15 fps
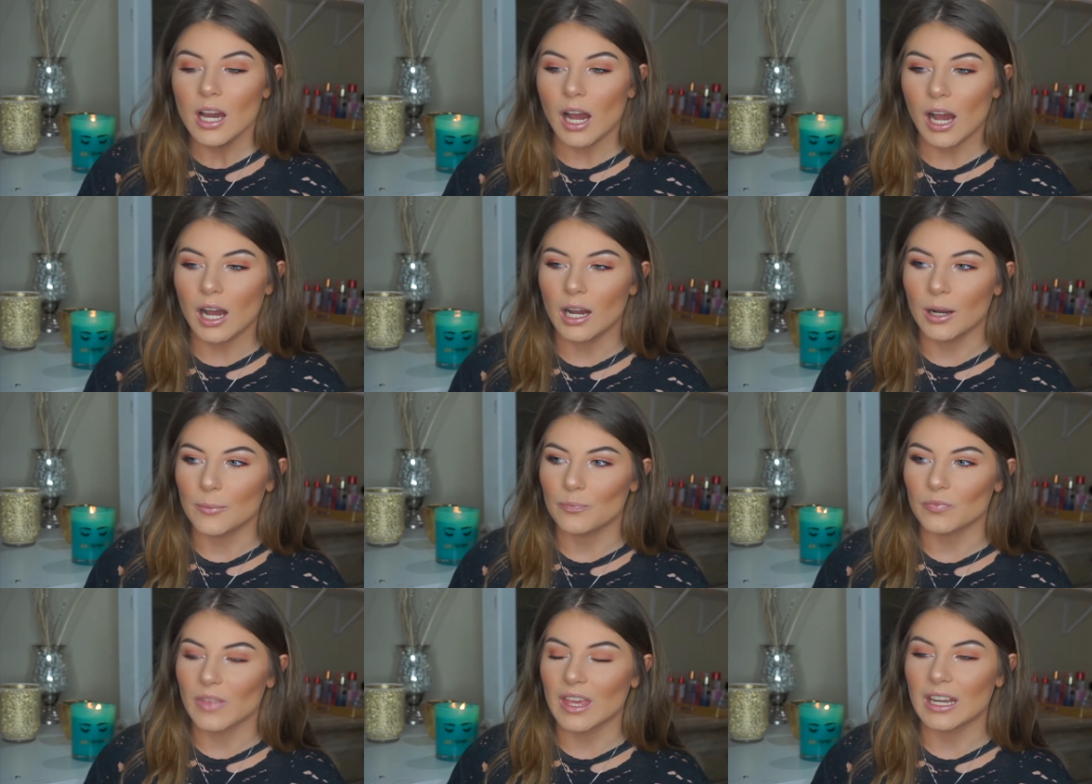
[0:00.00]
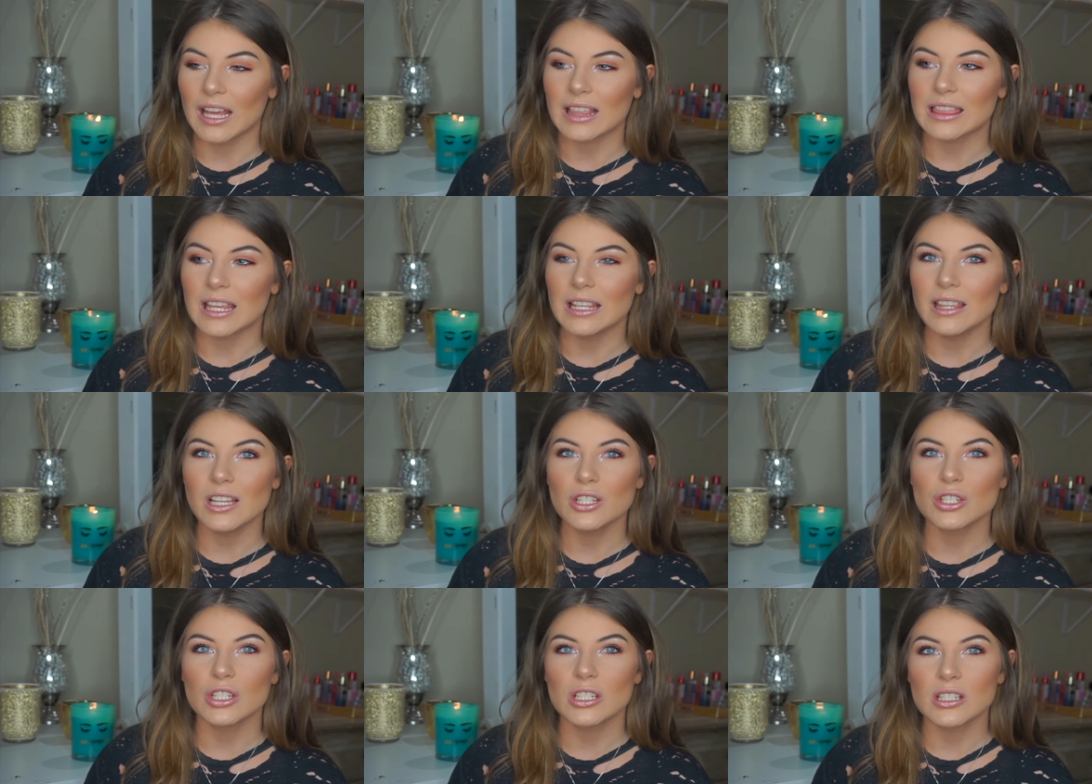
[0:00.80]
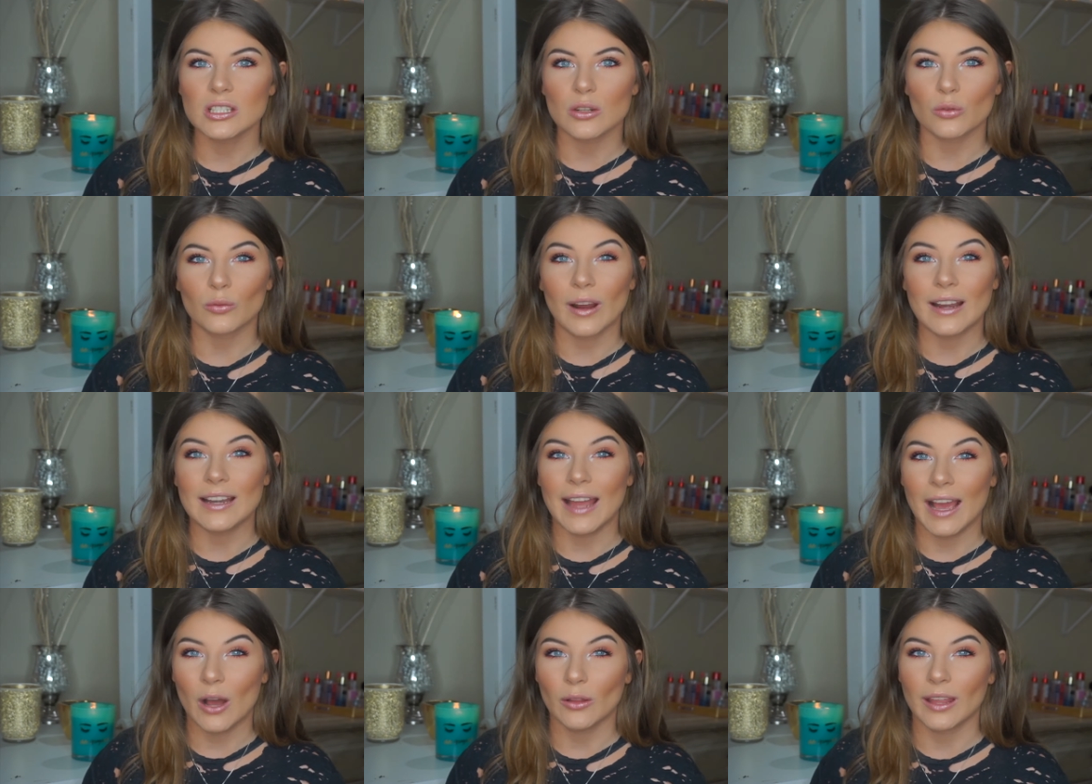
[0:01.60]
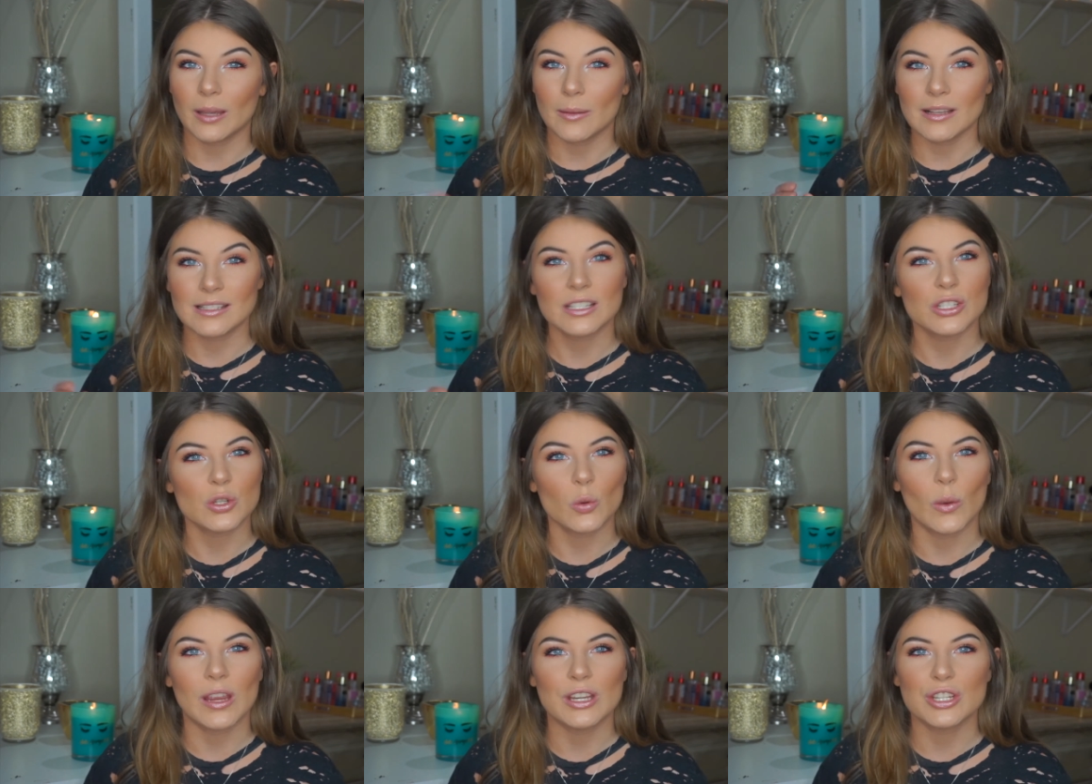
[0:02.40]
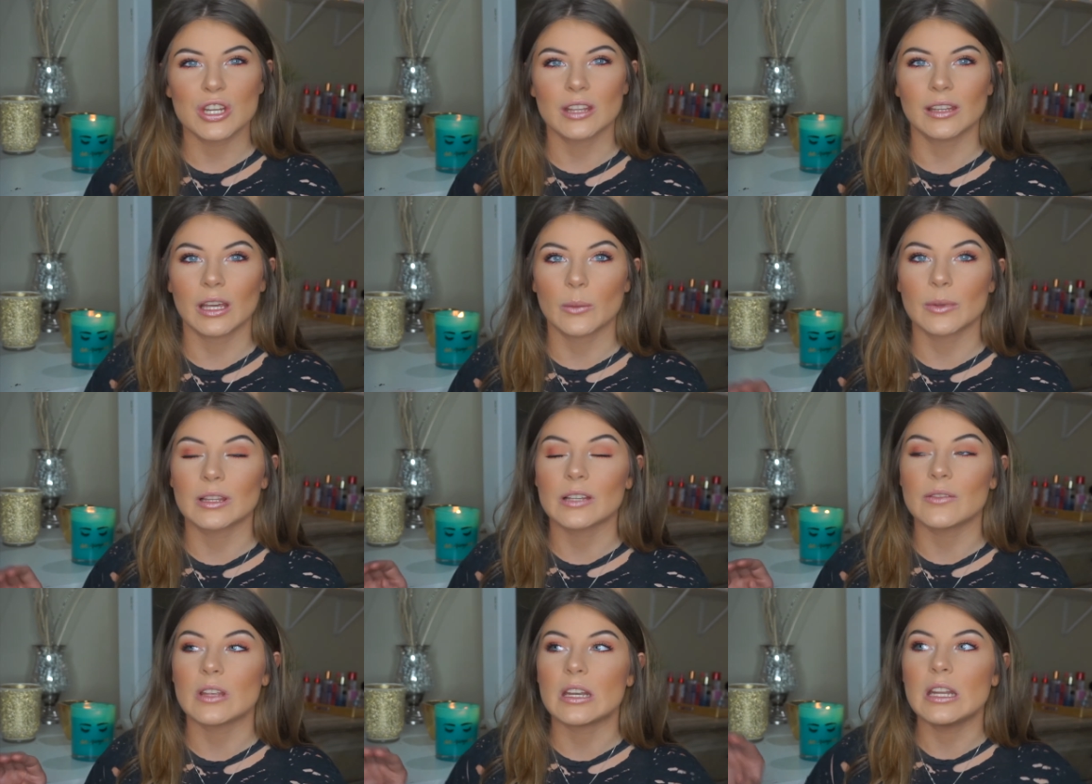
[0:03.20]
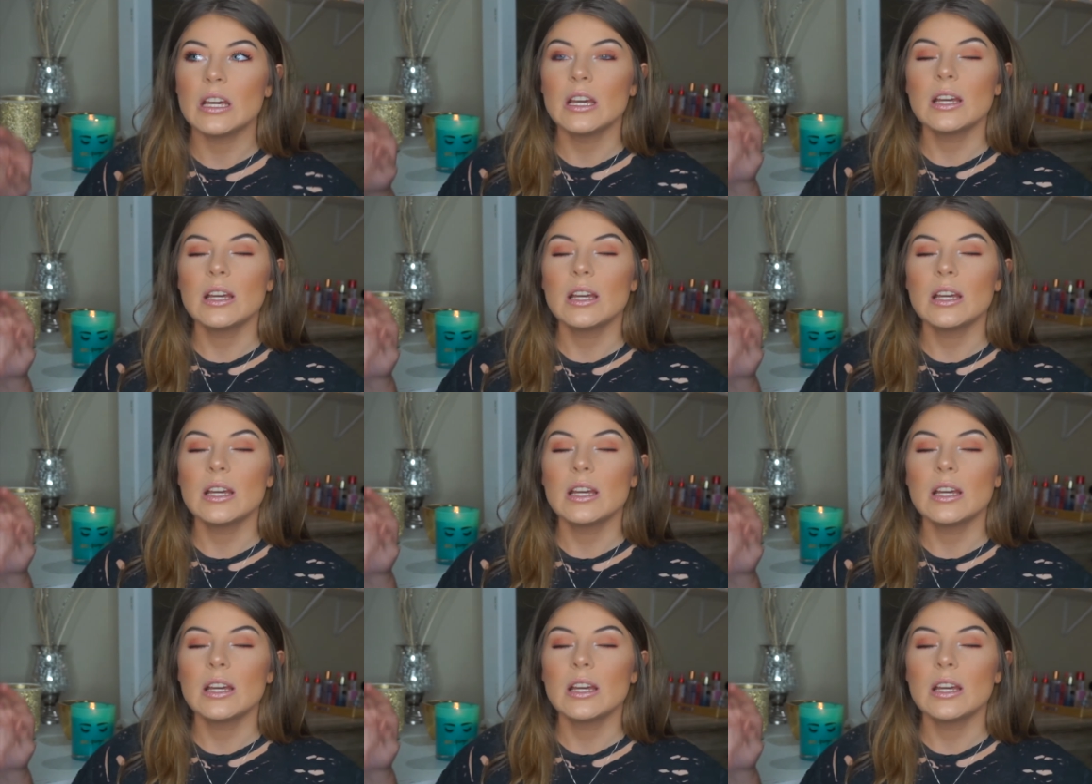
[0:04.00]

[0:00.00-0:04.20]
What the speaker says: And I think that's just right now, like my situation, like we live in